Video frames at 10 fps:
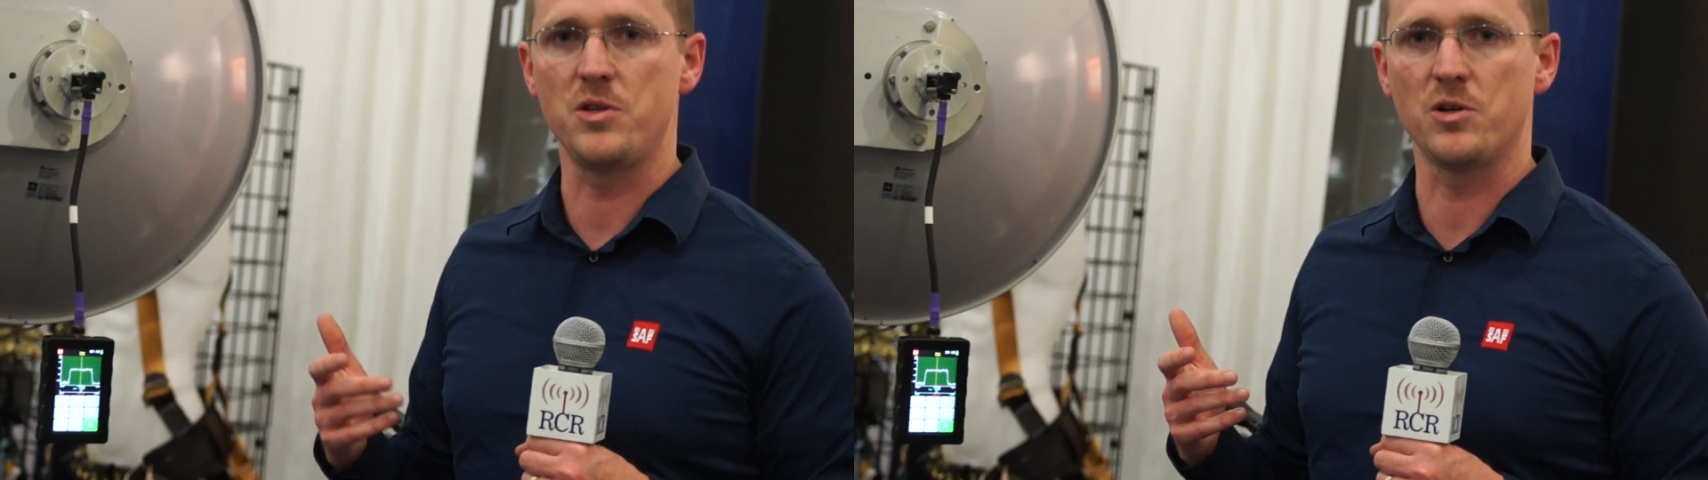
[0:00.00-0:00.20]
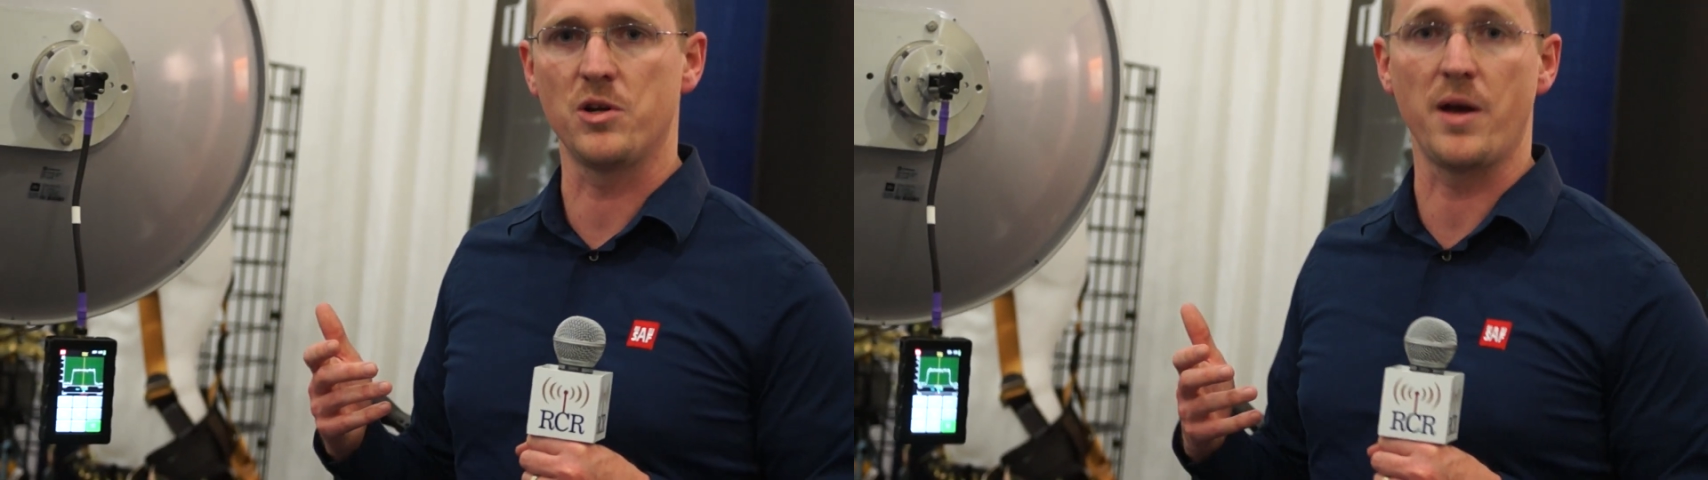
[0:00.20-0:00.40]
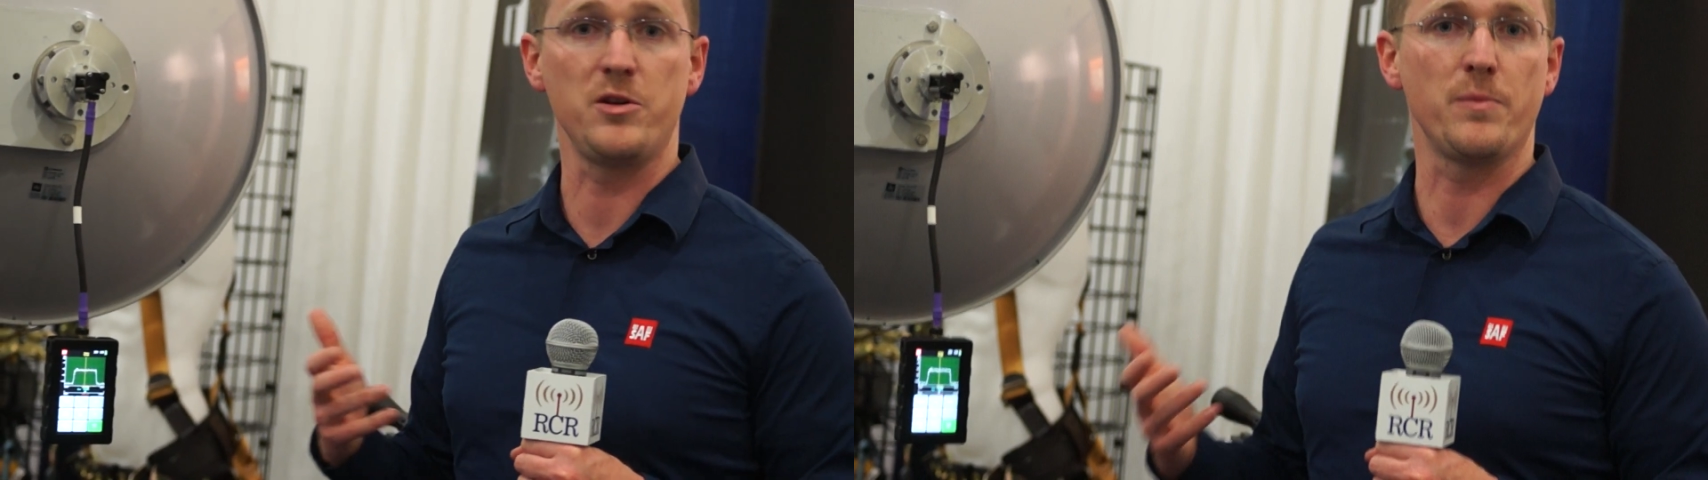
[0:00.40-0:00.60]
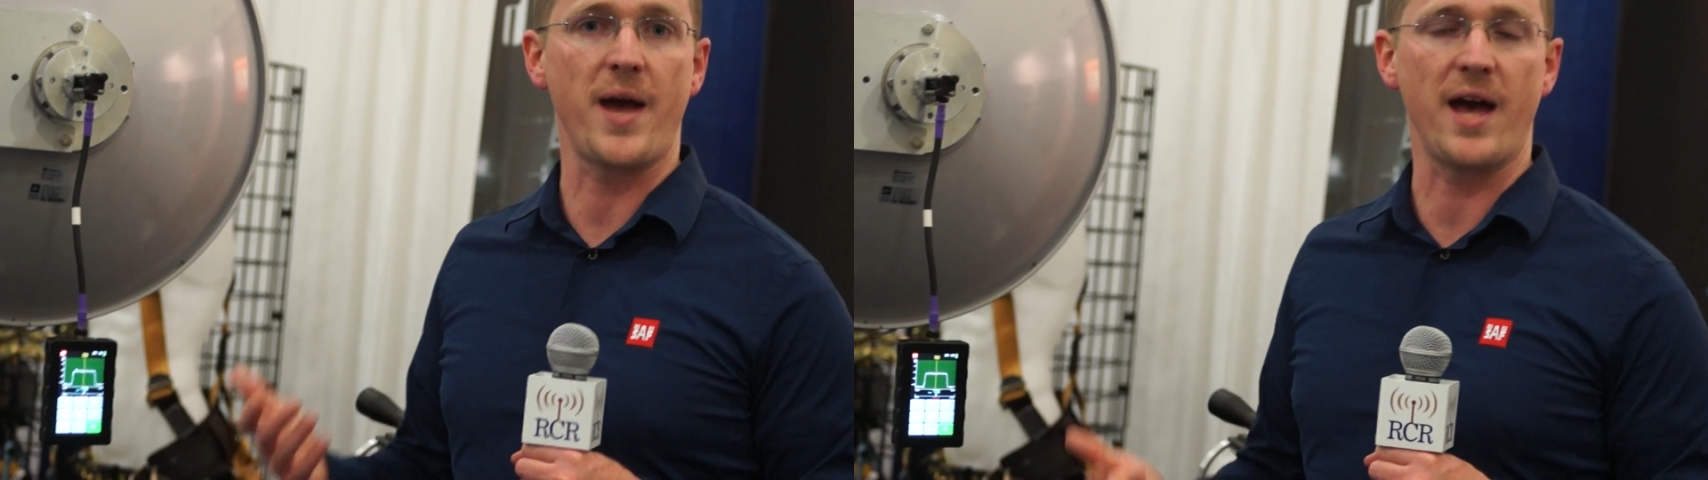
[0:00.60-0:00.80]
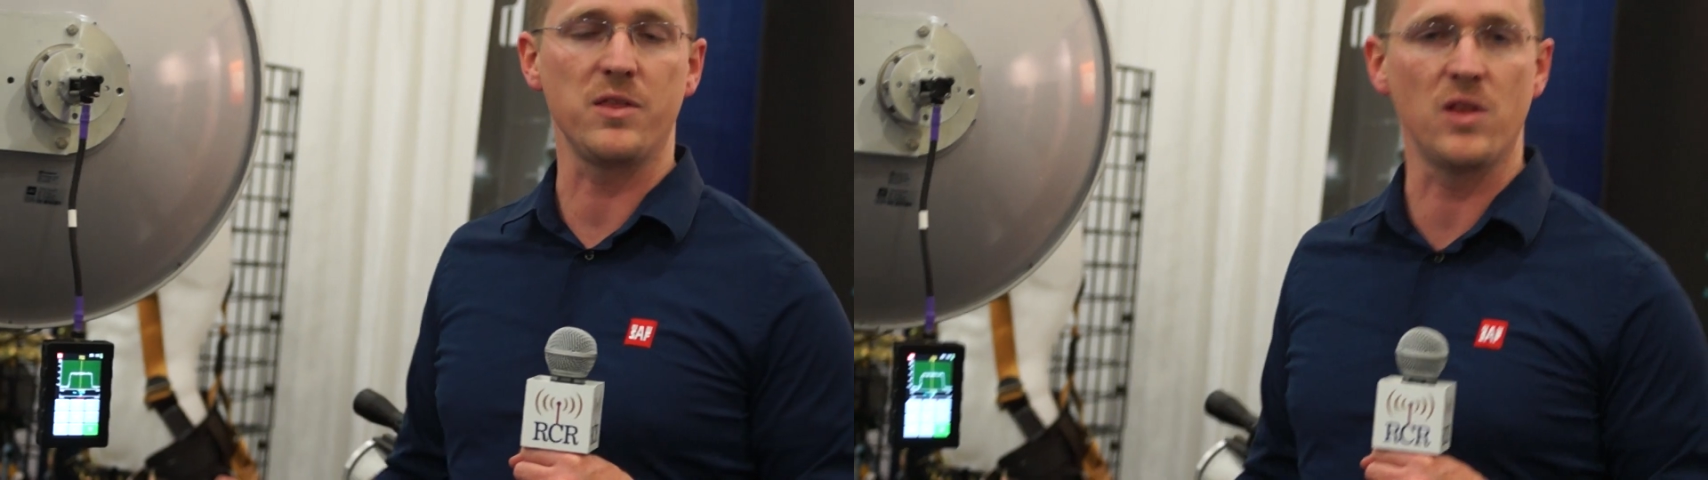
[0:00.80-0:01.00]
your, uh, your
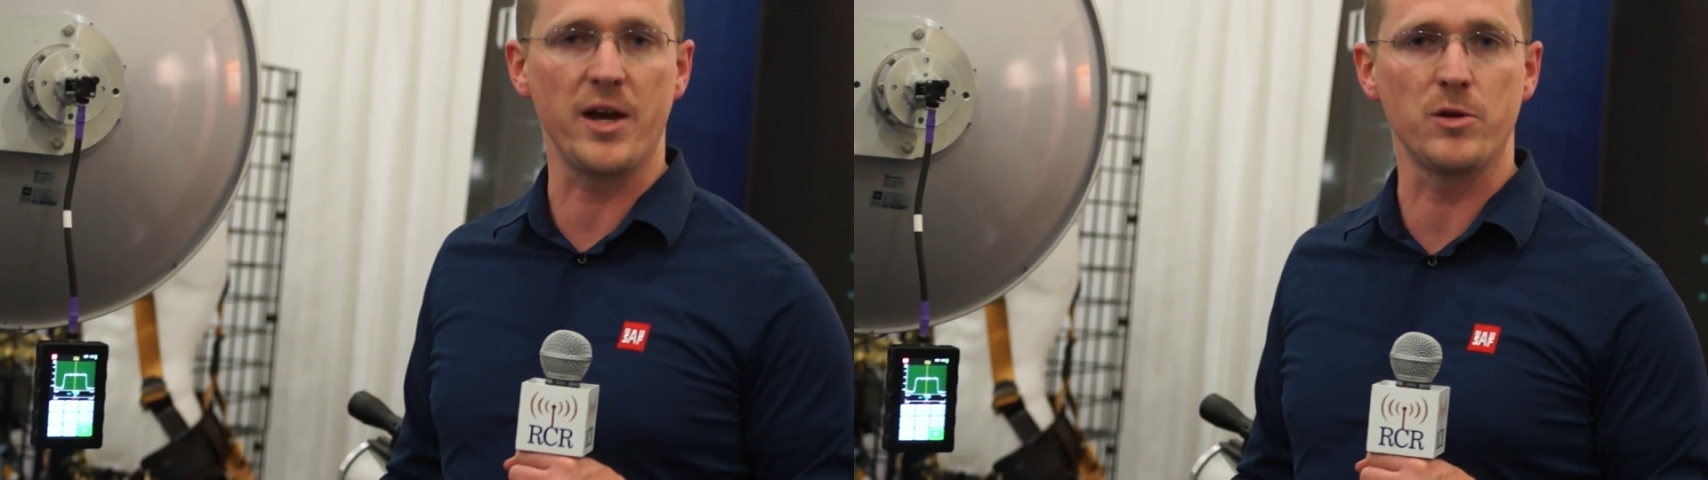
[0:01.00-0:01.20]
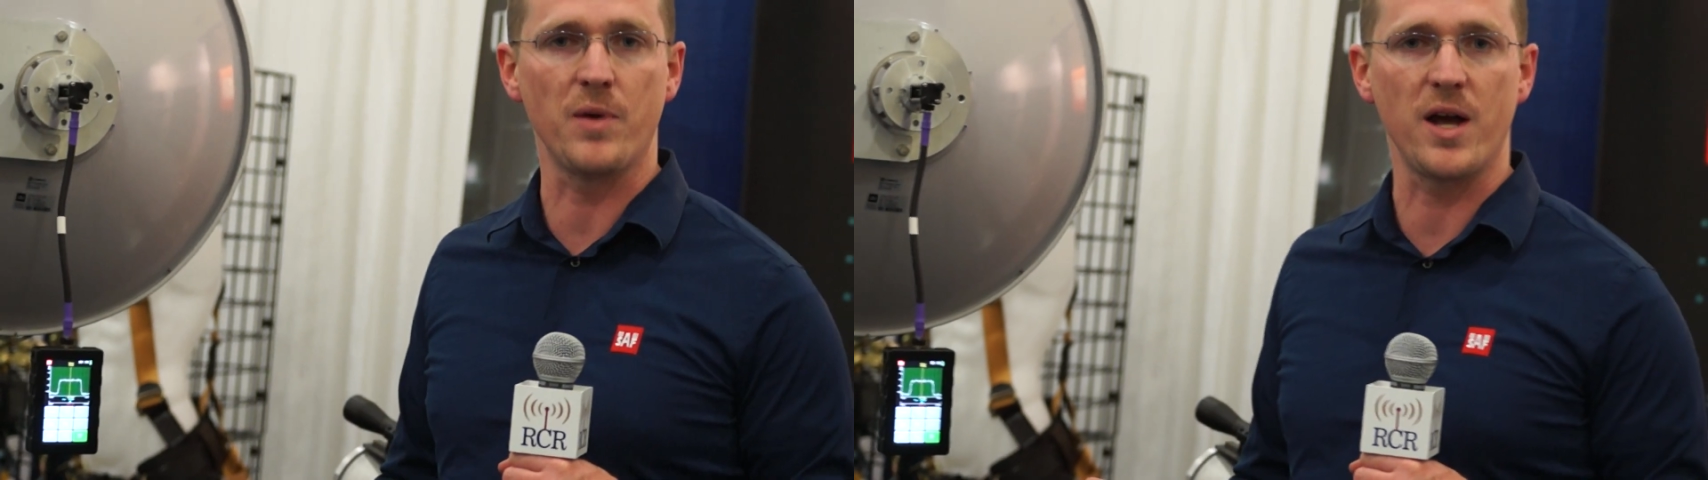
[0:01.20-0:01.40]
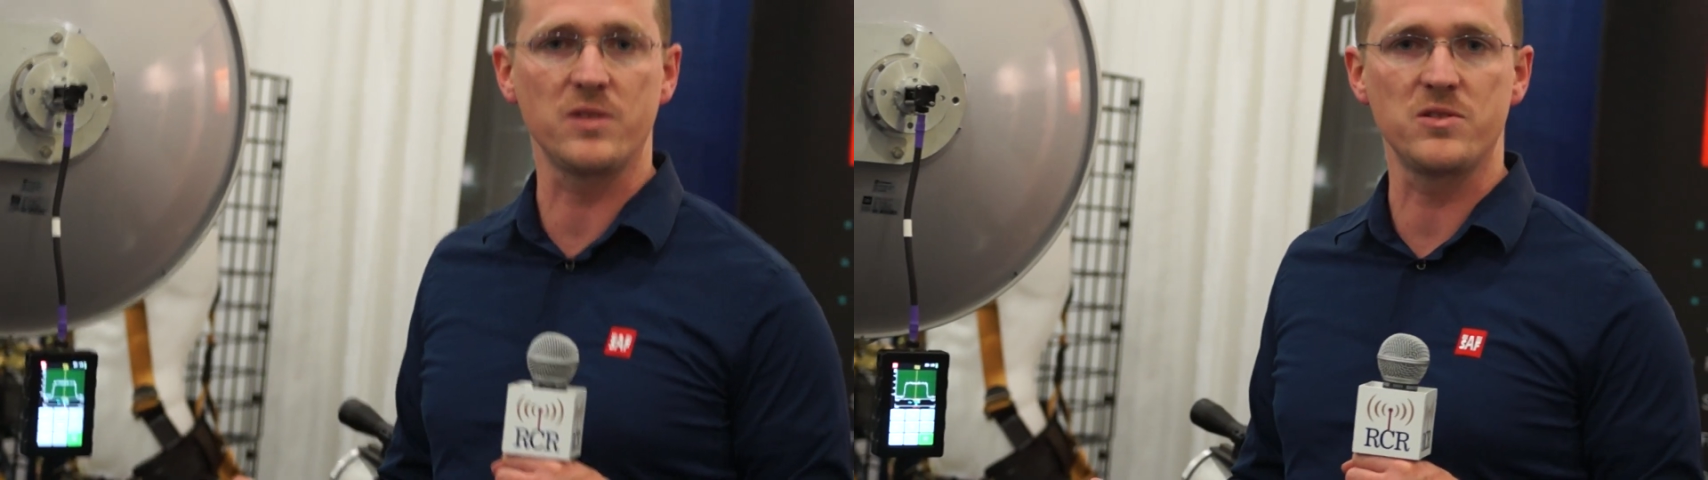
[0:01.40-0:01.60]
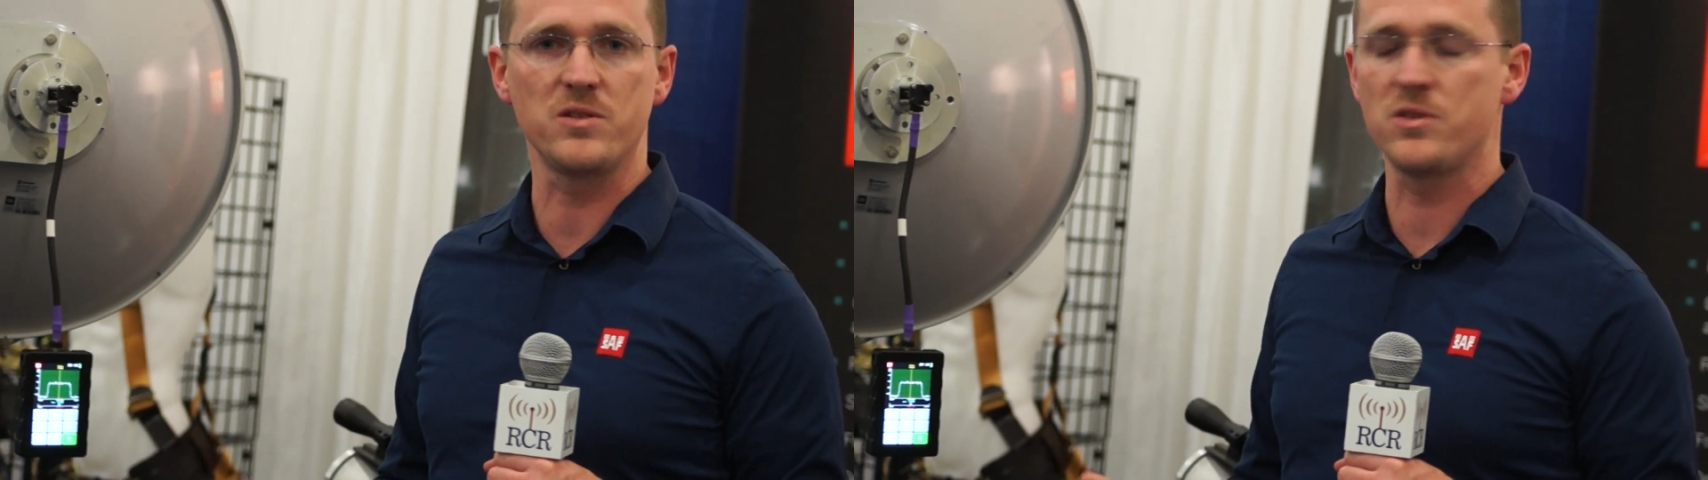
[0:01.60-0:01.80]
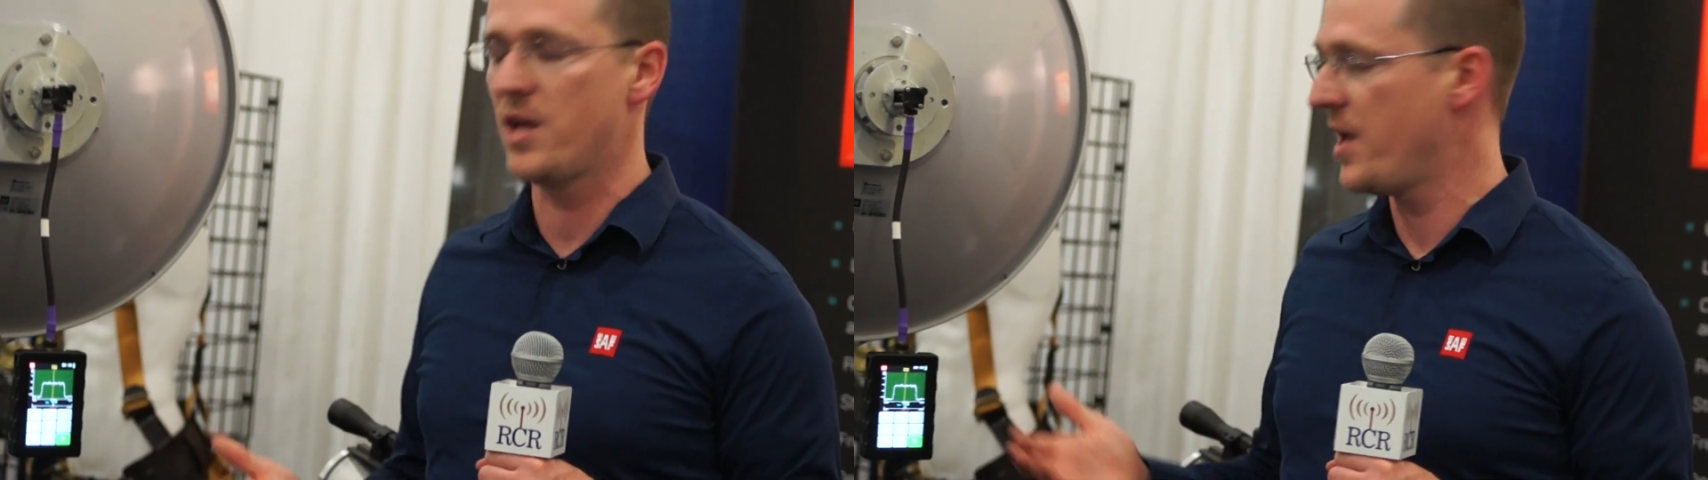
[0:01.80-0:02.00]
path aligner
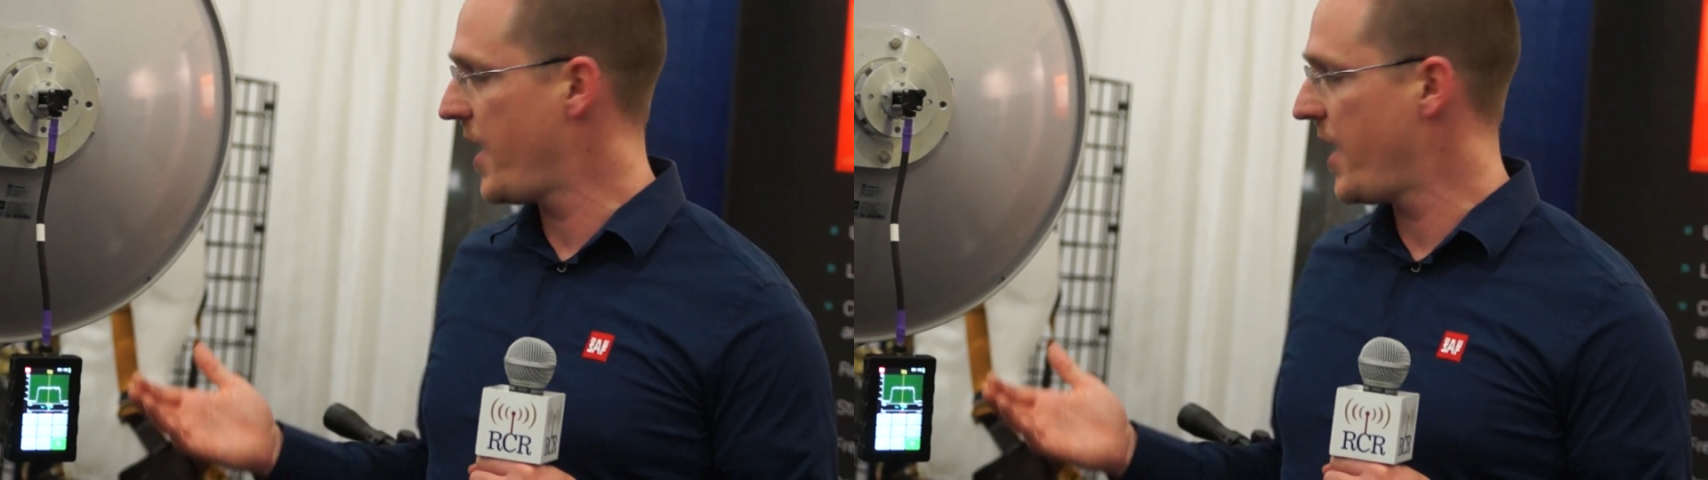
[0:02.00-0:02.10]
boxes,